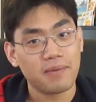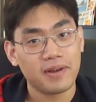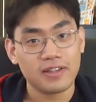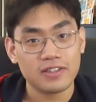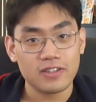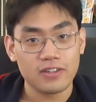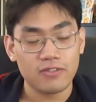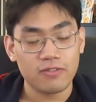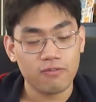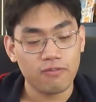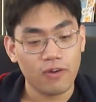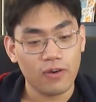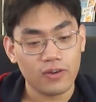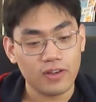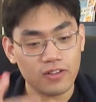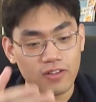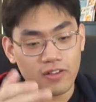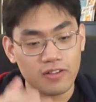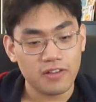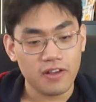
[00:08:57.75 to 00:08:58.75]
but it just
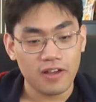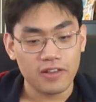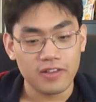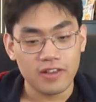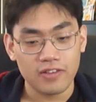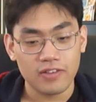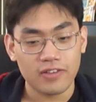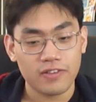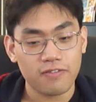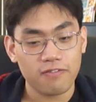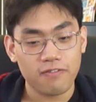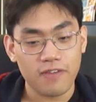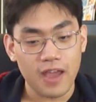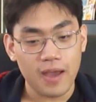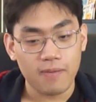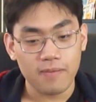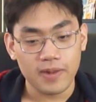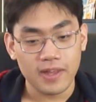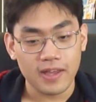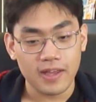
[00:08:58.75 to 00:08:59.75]
focuses on this
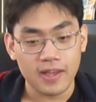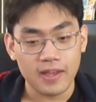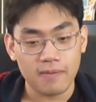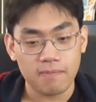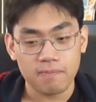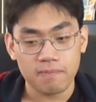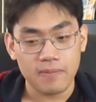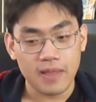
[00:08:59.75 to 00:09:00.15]
family